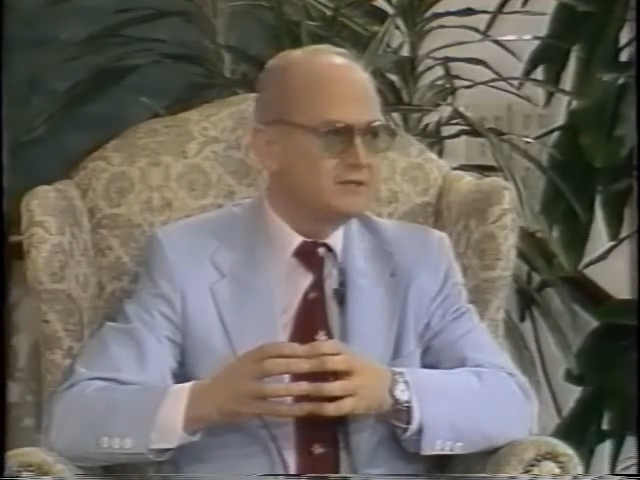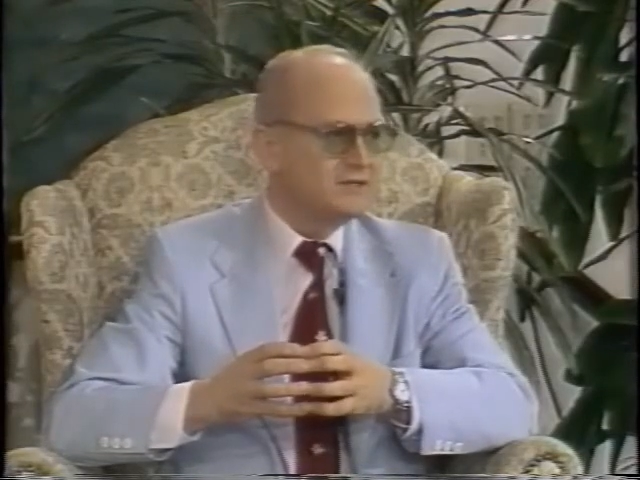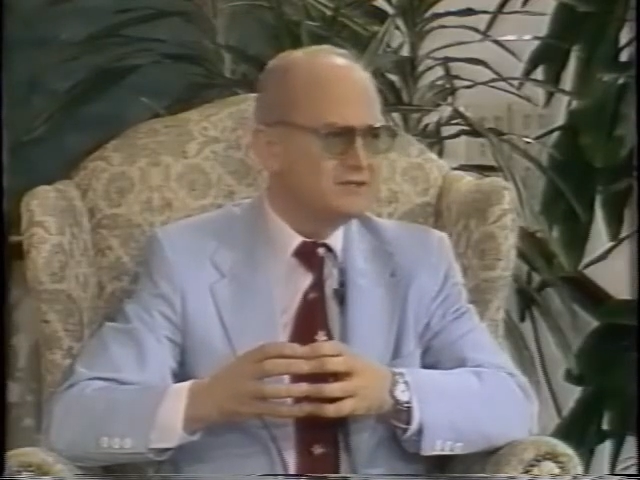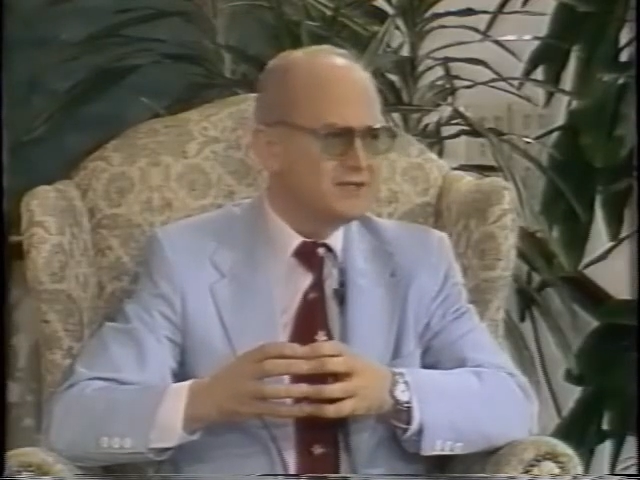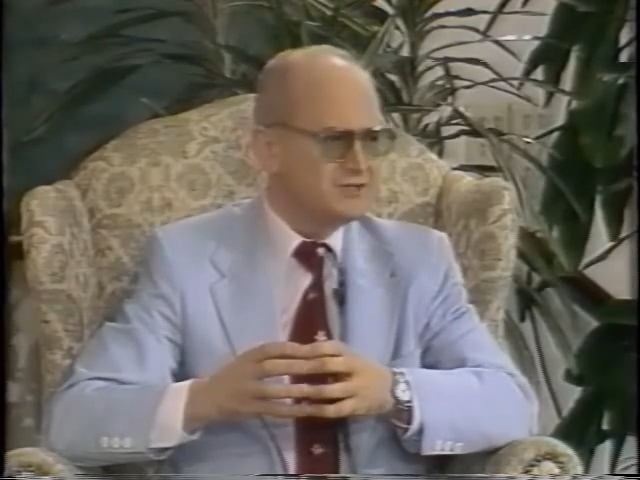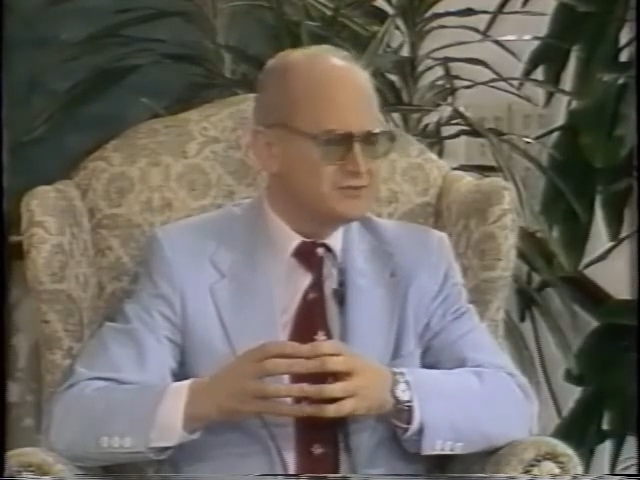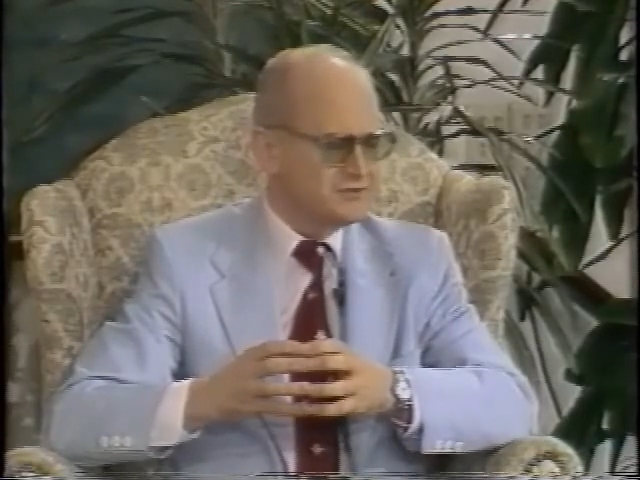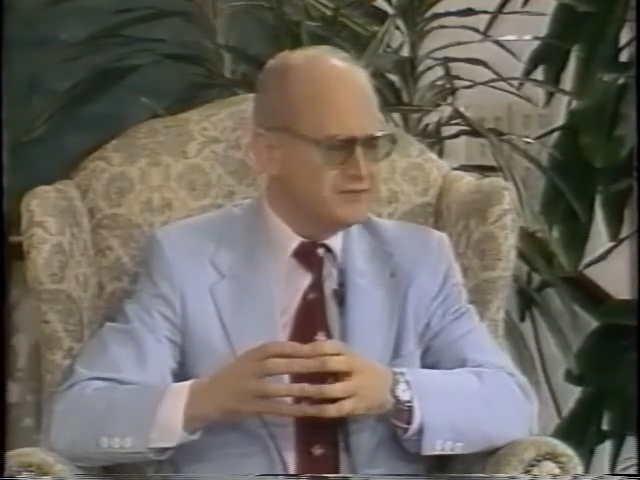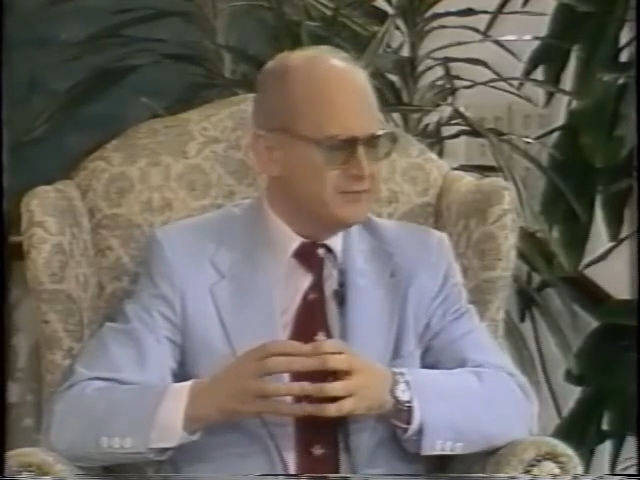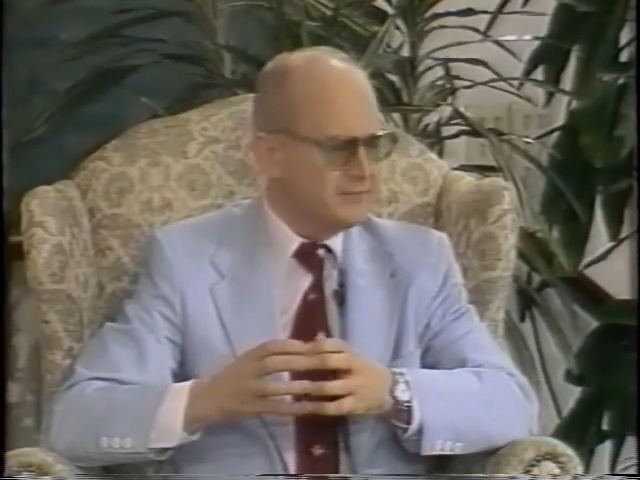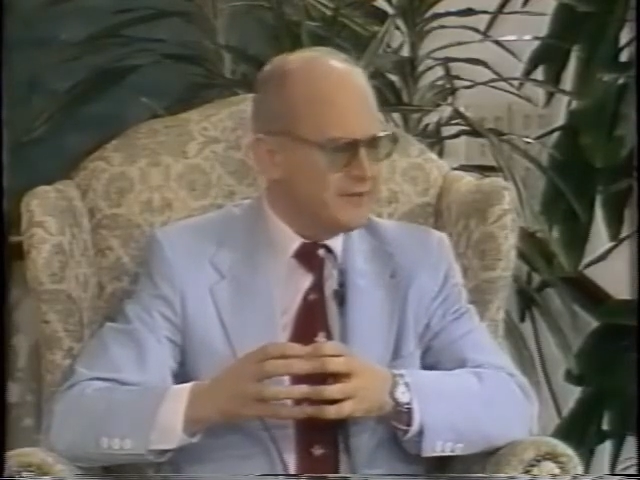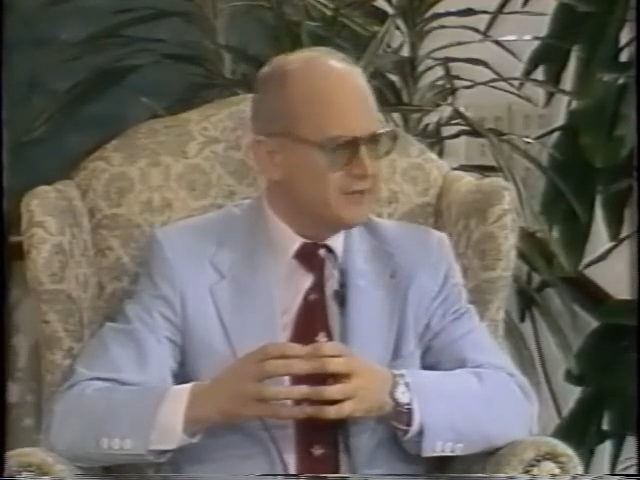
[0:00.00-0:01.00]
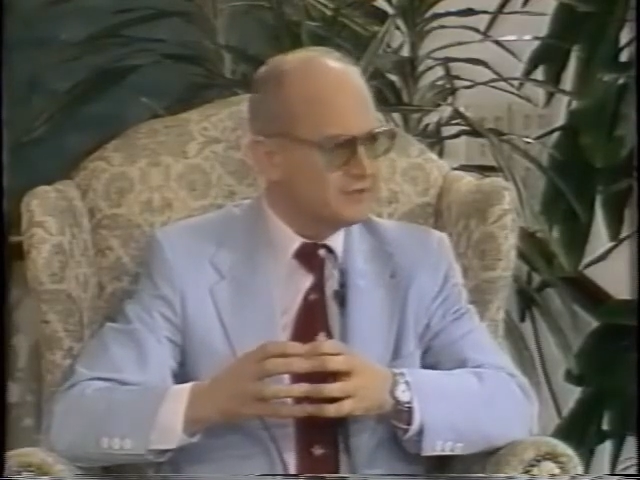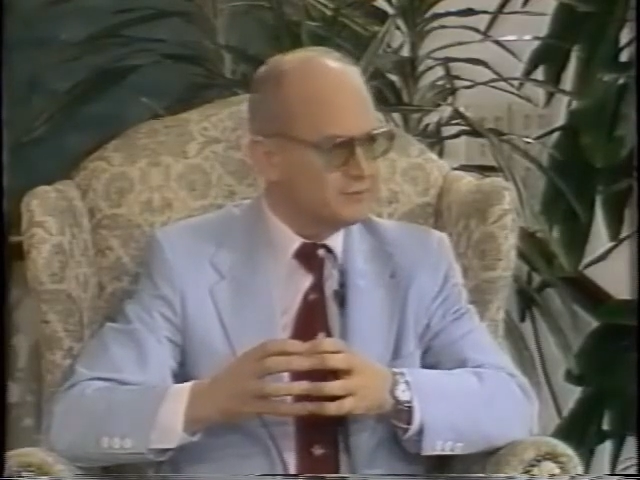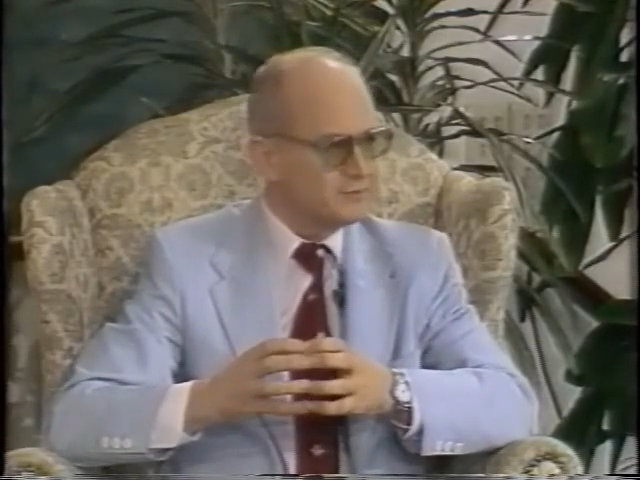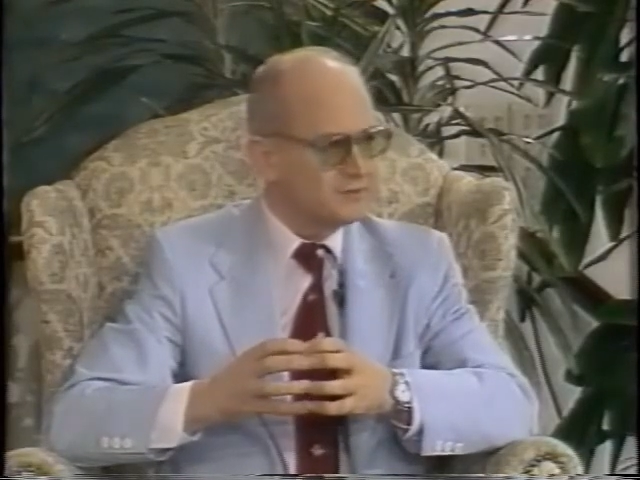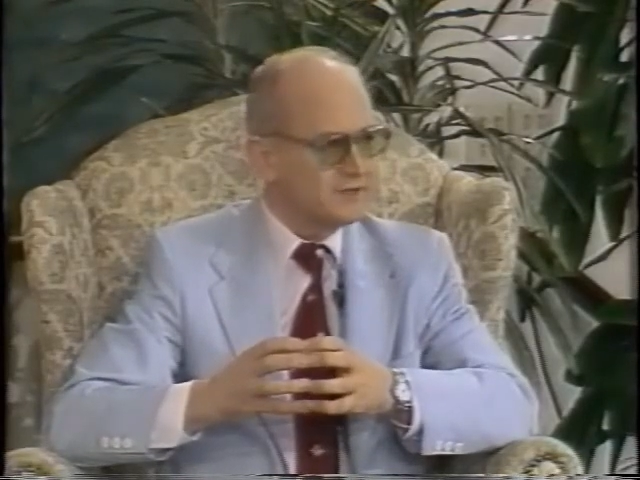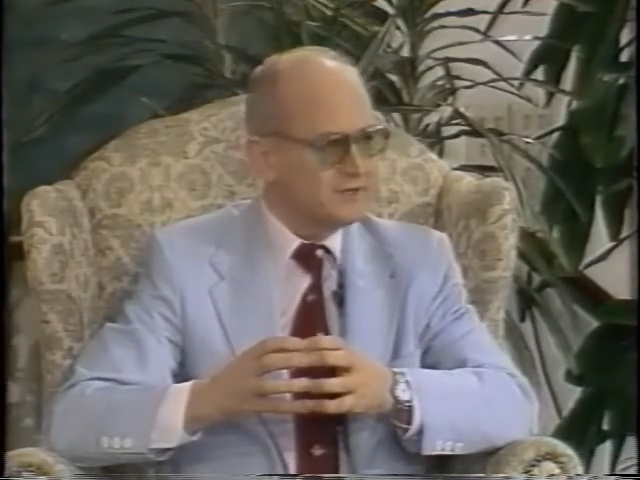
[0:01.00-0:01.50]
It doesn't really matter what